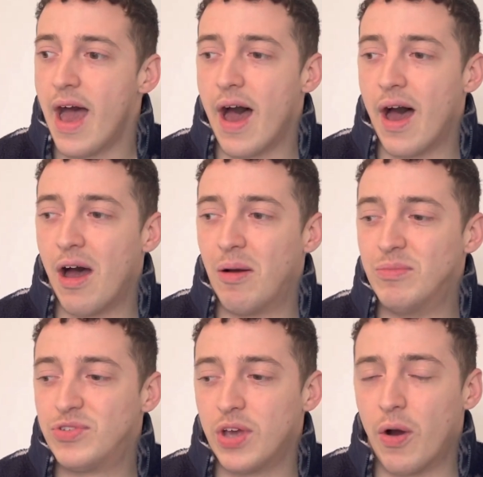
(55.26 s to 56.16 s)
Um,
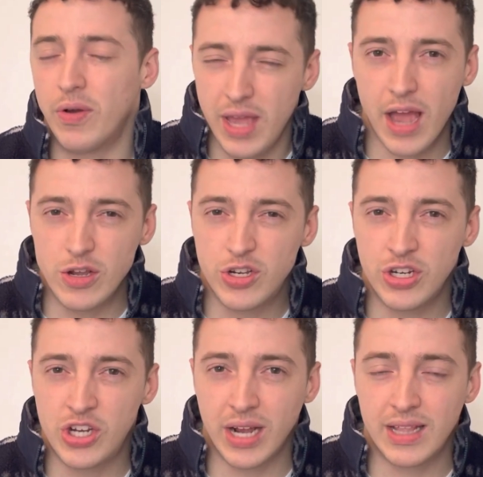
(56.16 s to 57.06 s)
so yeah, you should
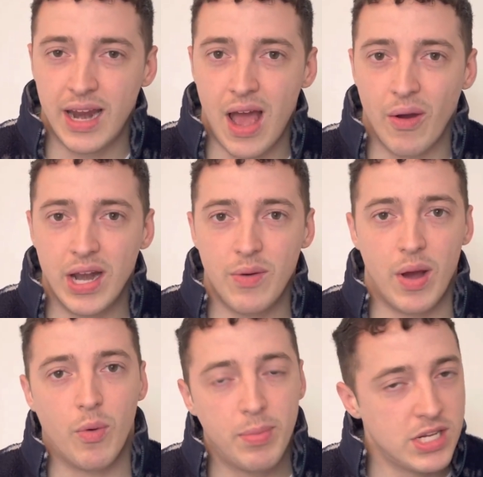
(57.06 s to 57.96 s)
check that out. Anyway,
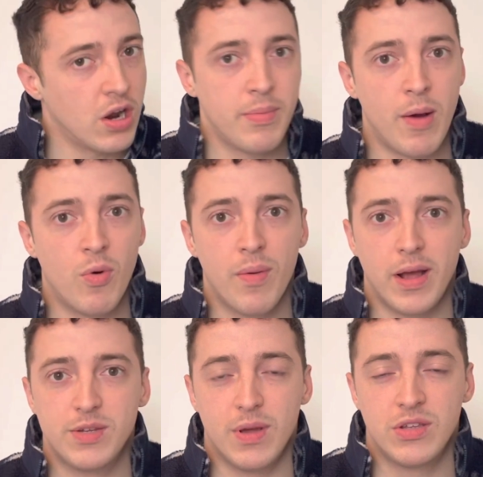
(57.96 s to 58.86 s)
we'll be talking about more
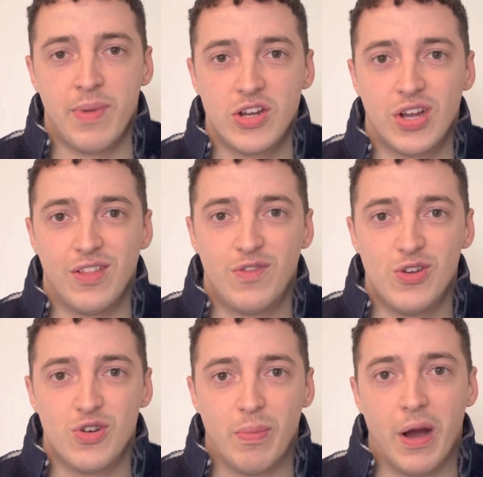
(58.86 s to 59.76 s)
about spells and magic in the
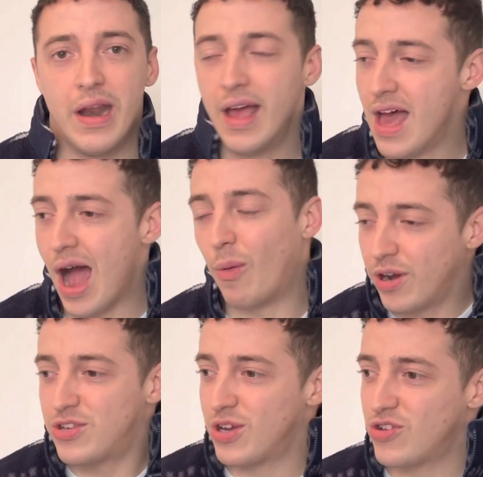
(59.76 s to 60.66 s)
future, but I
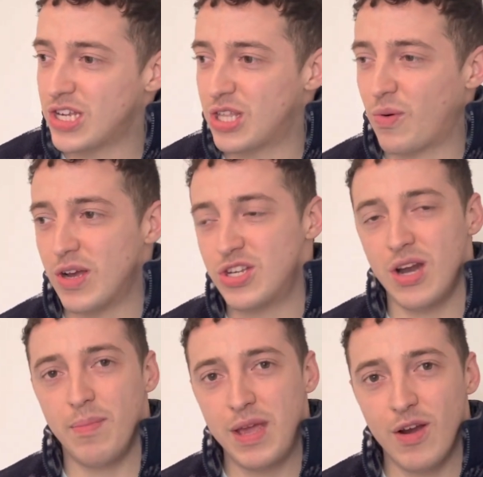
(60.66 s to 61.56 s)
wanted to address the question
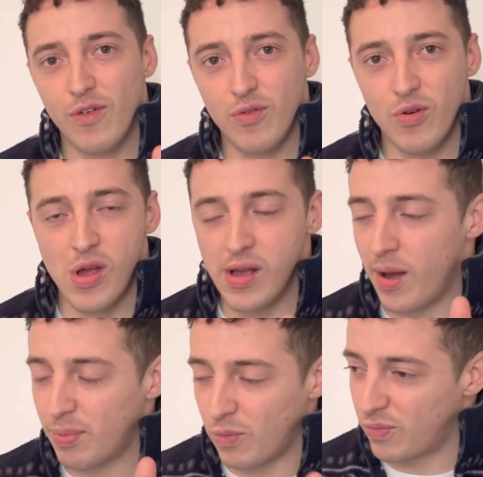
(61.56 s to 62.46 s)
up here,
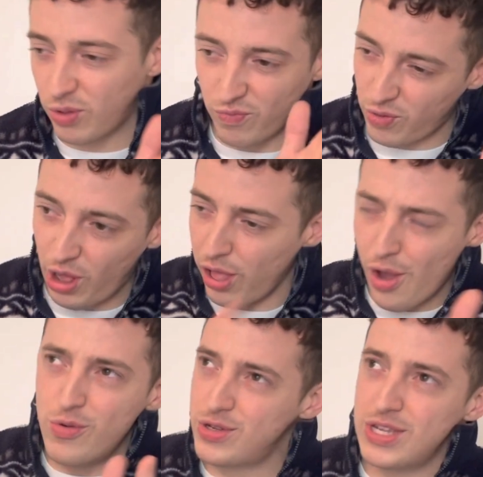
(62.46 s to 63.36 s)
up
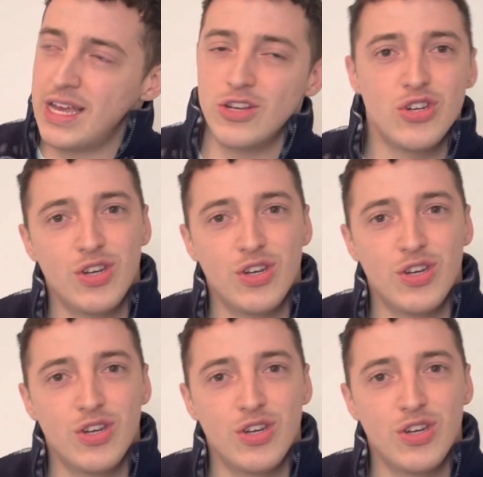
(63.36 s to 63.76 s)
close-ish